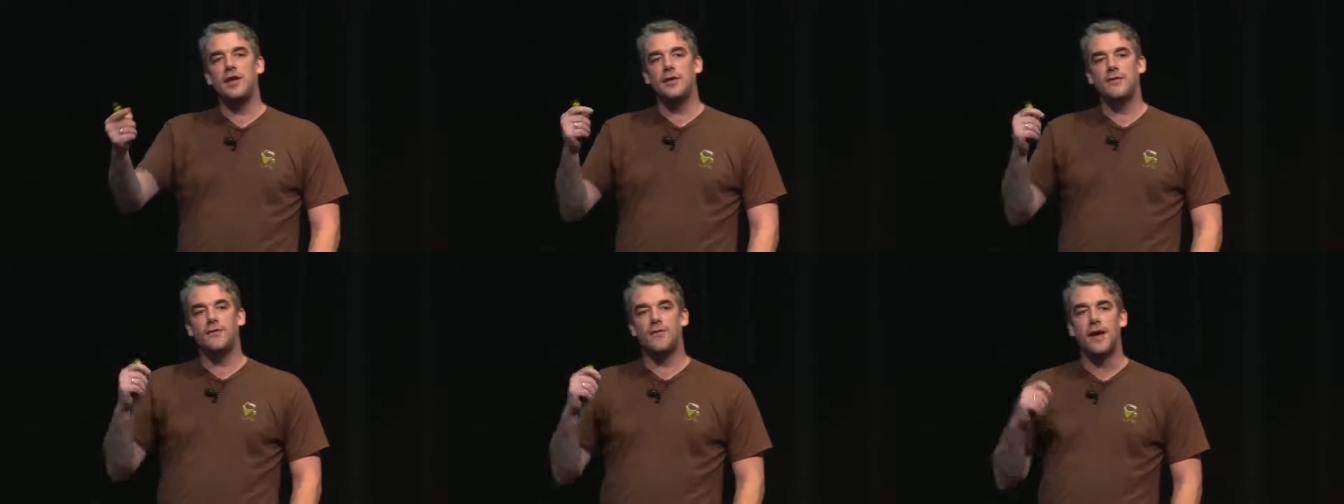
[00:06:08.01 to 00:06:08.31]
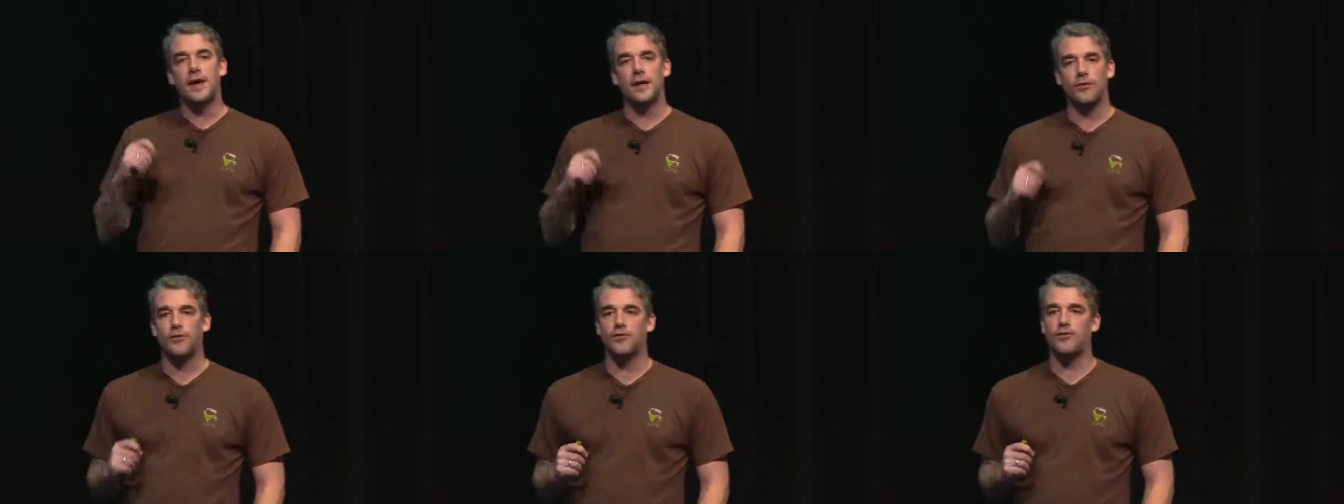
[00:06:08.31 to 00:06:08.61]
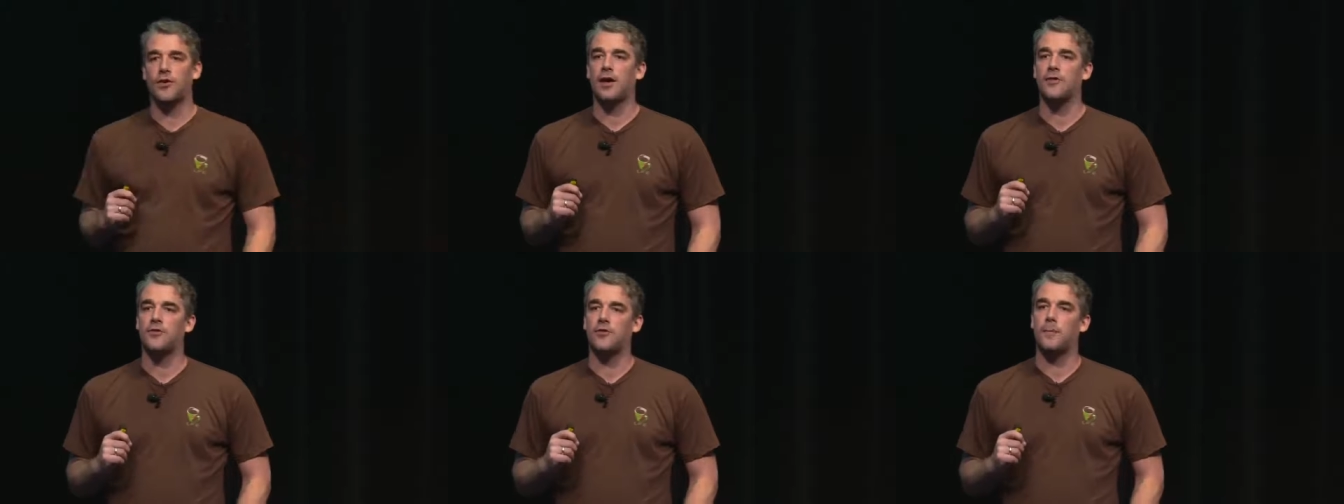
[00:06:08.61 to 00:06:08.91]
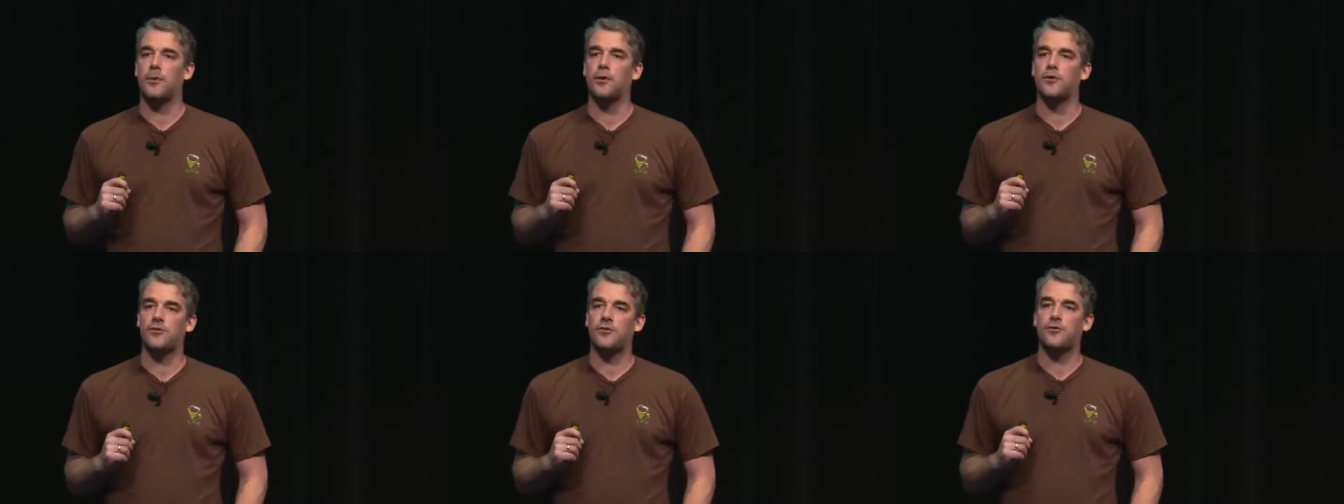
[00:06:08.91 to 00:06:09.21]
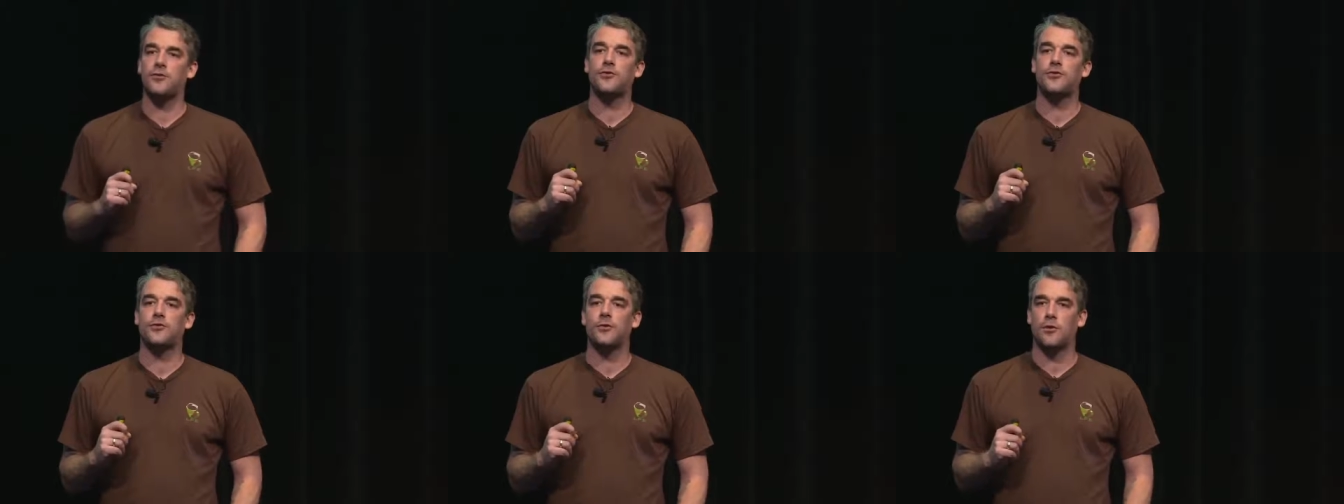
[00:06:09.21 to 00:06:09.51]
the events as
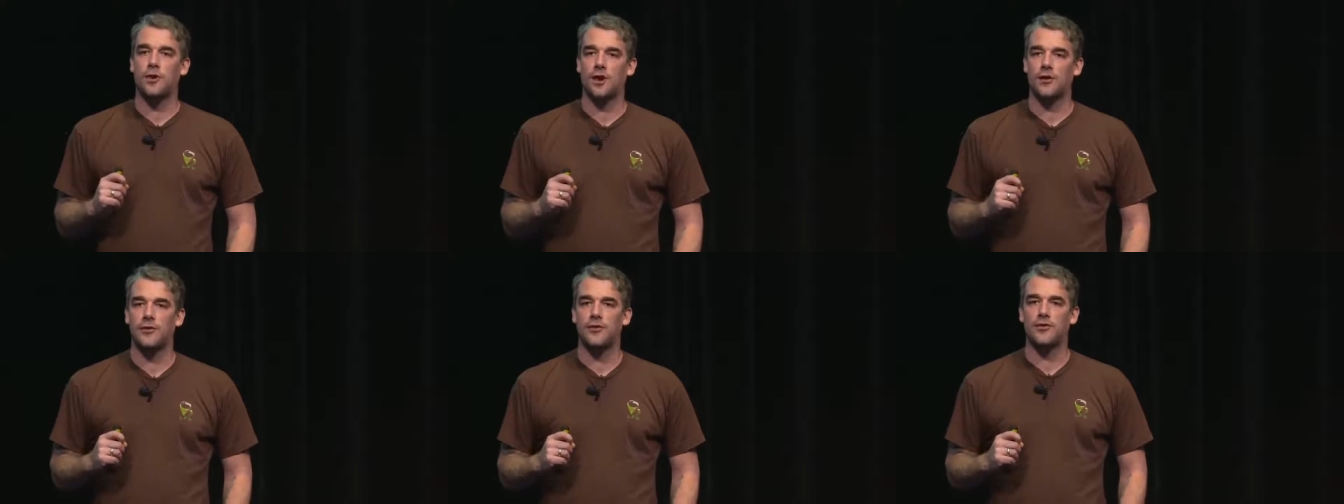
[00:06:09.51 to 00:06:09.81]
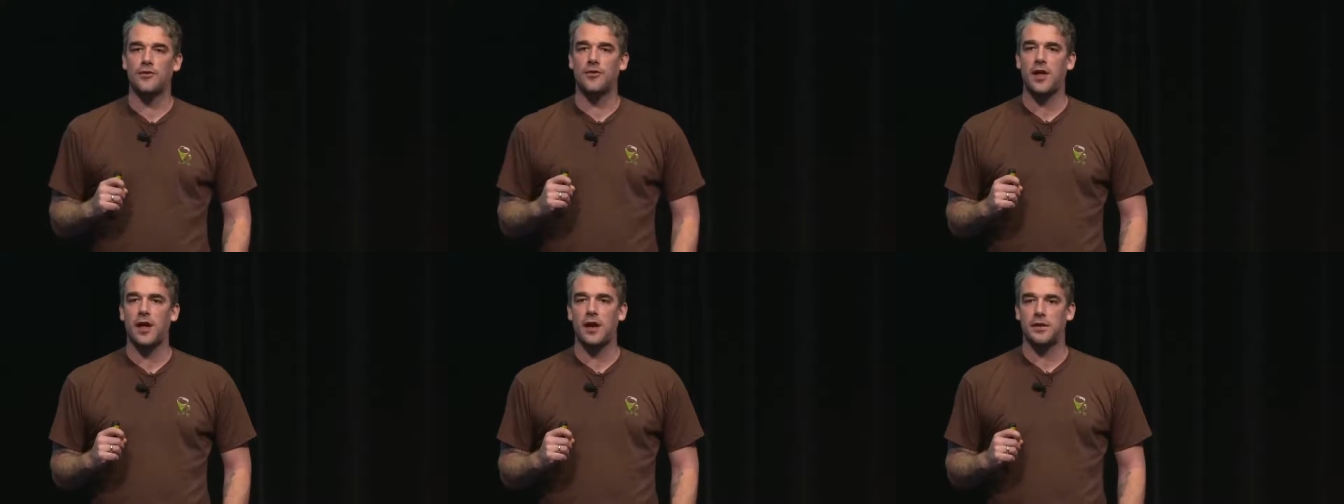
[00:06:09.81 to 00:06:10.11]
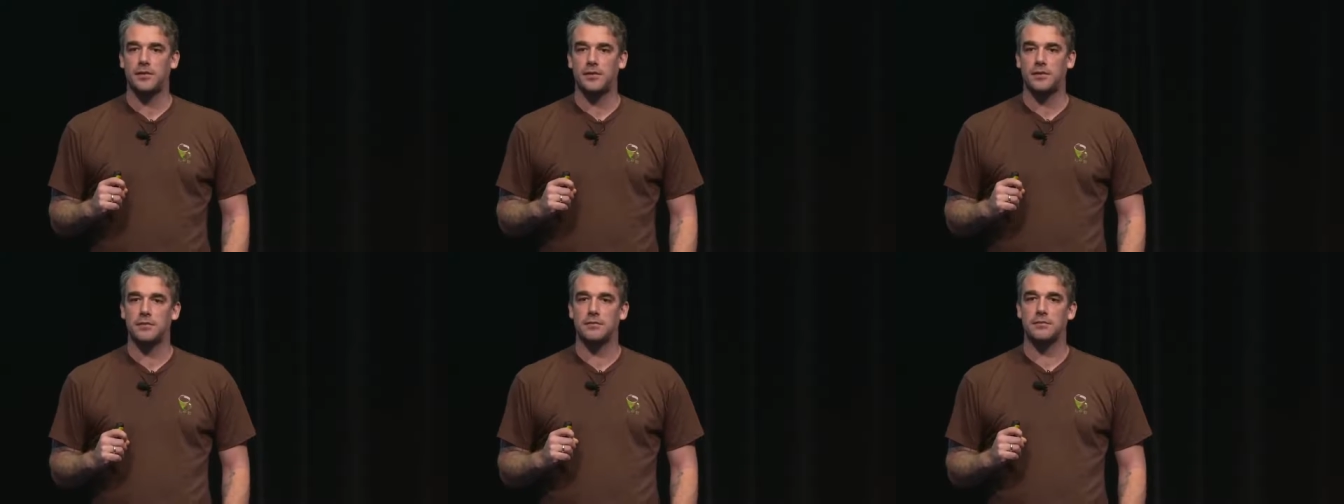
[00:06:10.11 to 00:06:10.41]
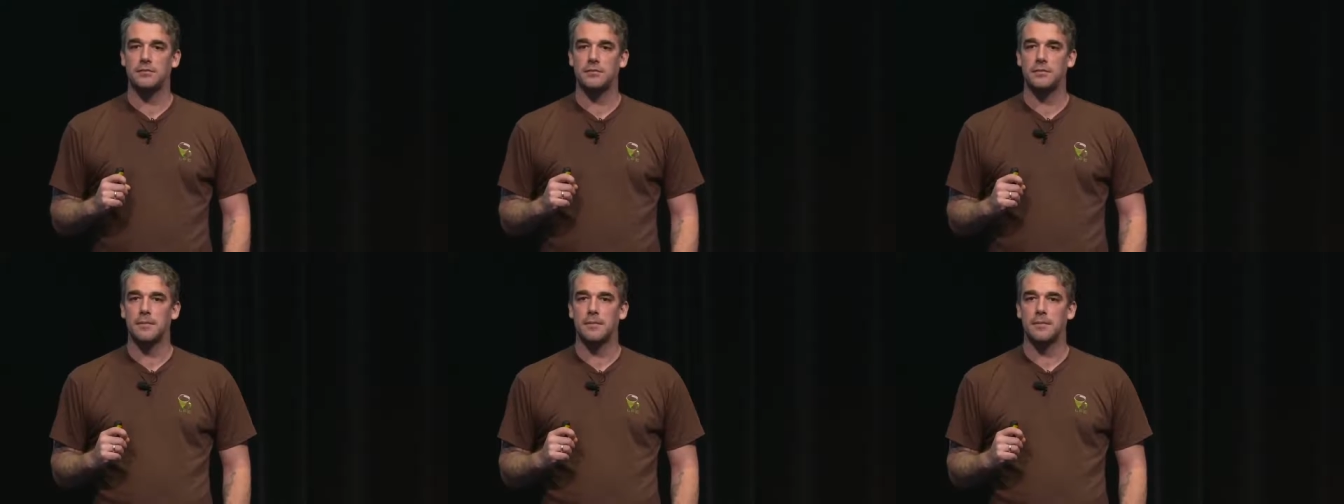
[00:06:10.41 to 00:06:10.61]
opposed to storing the state.